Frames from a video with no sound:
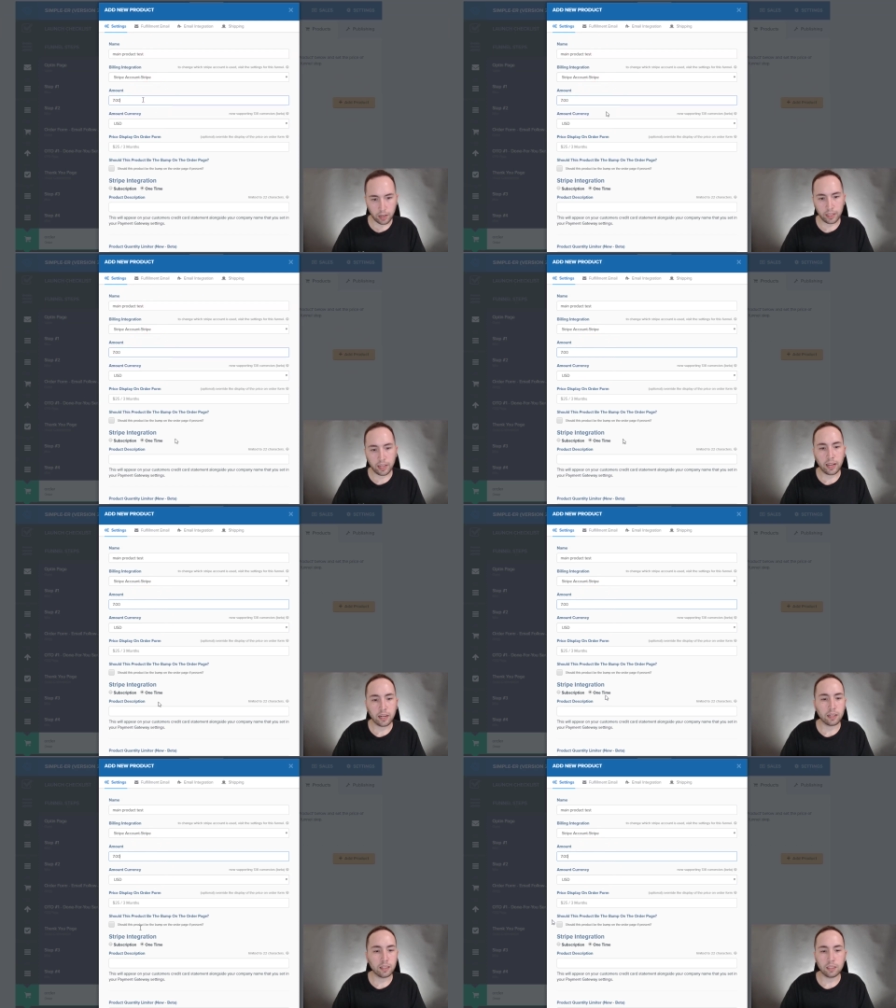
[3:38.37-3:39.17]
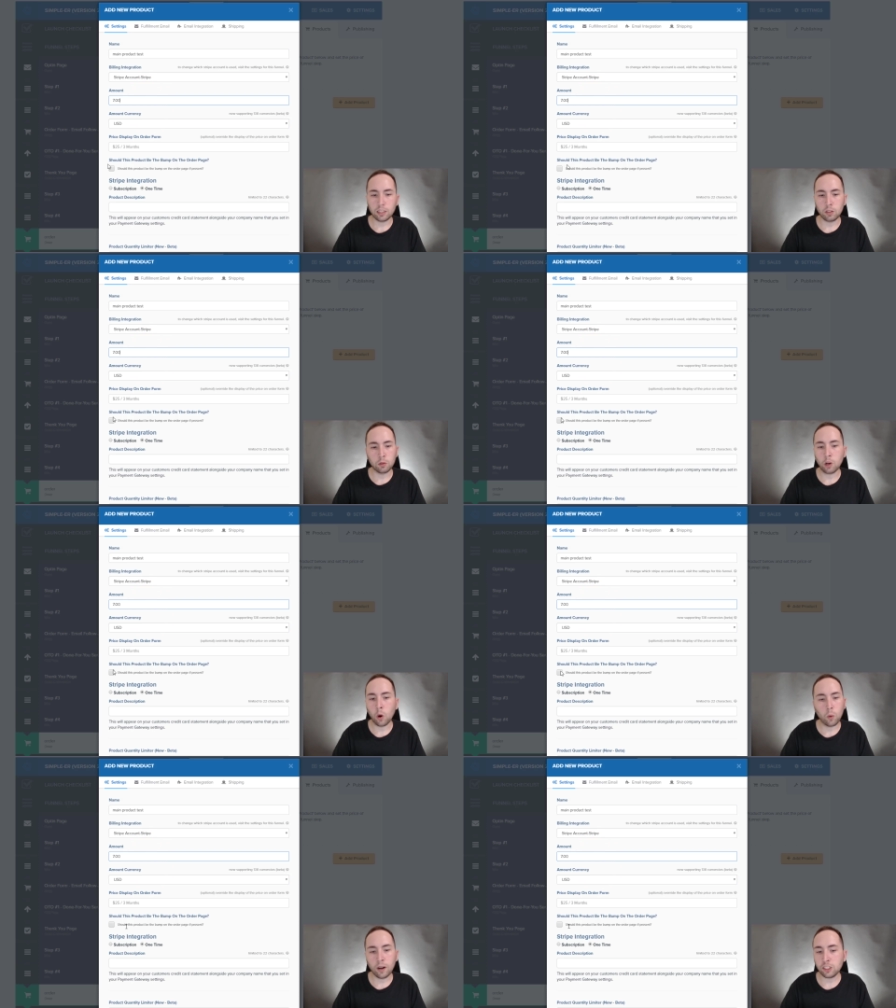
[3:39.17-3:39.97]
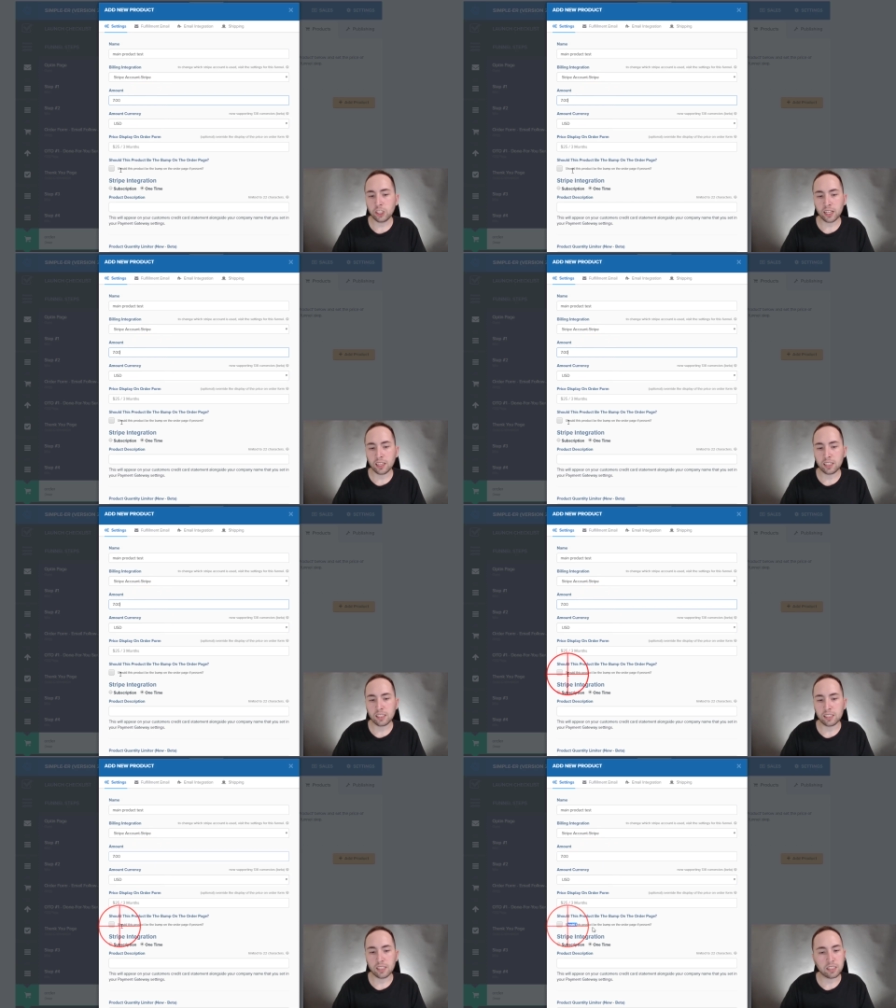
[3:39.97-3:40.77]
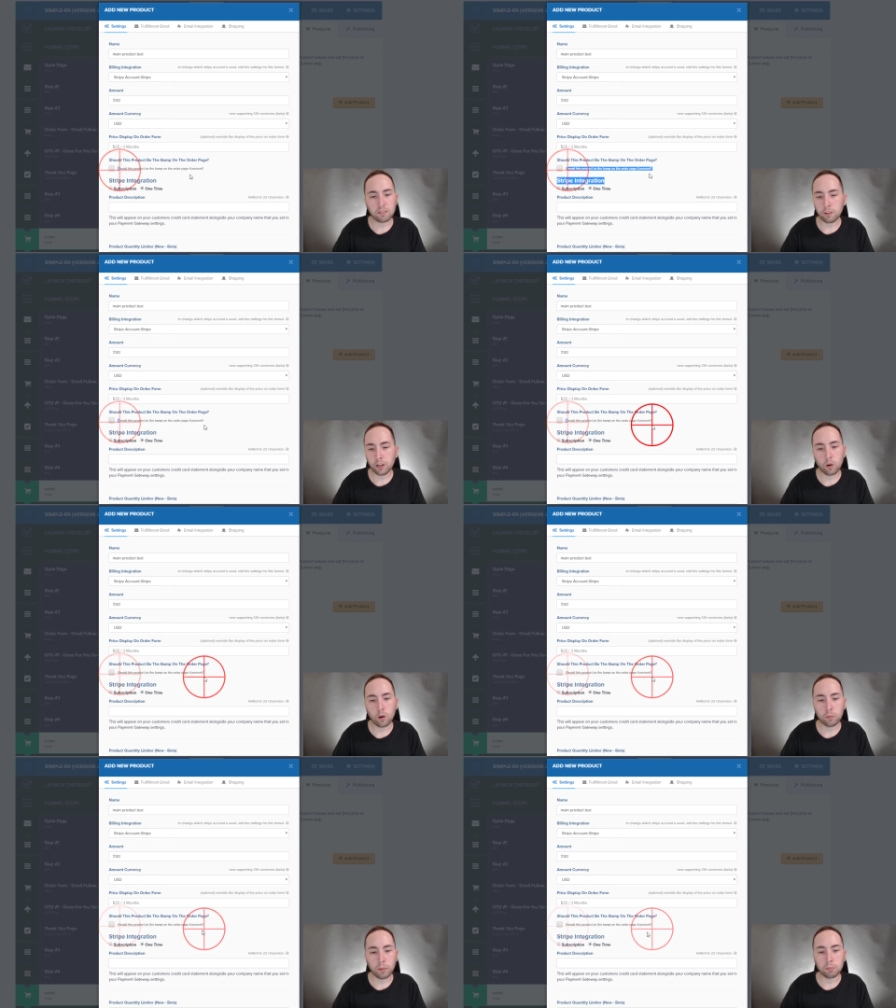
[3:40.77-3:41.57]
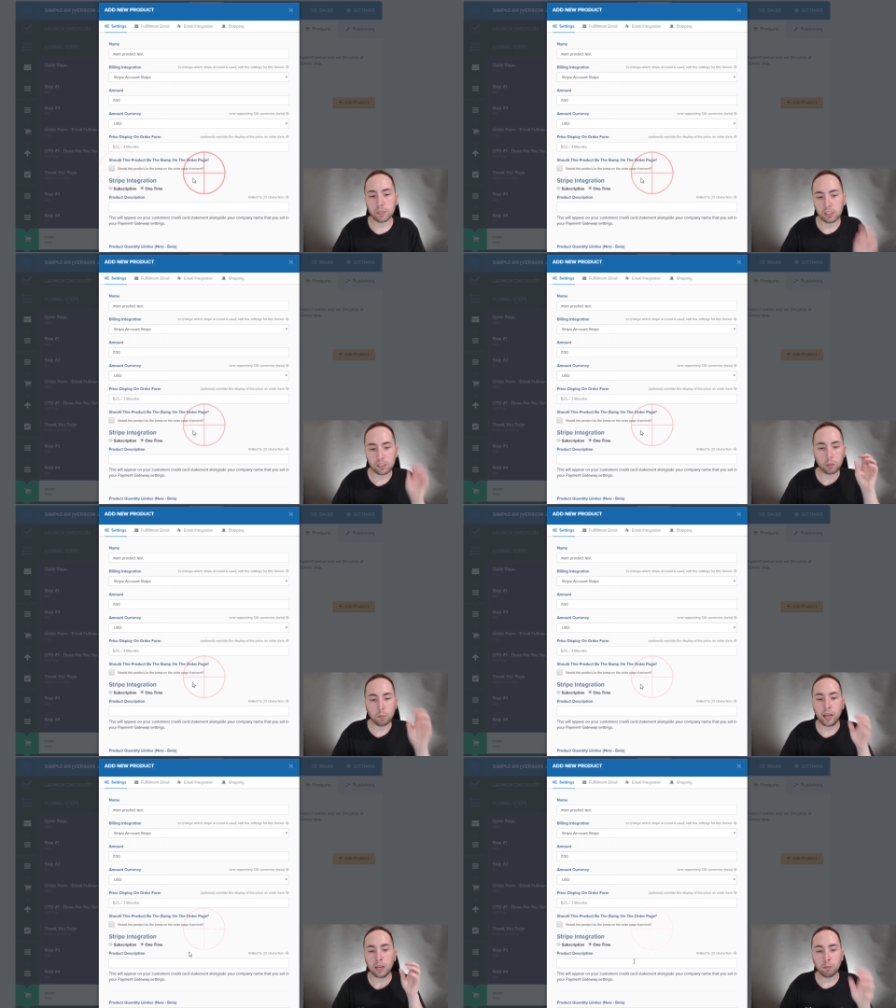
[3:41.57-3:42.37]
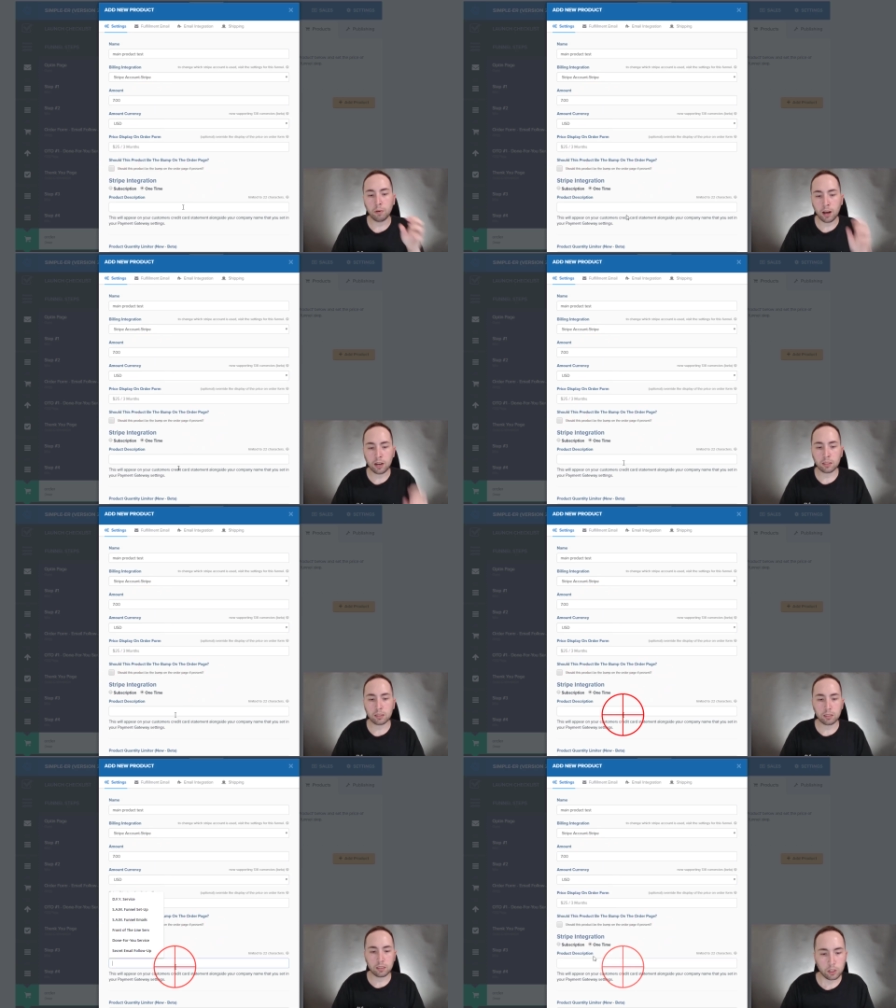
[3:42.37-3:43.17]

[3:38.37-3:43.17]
And then you don't want to check this. This isn't for your order bump. This is your main product.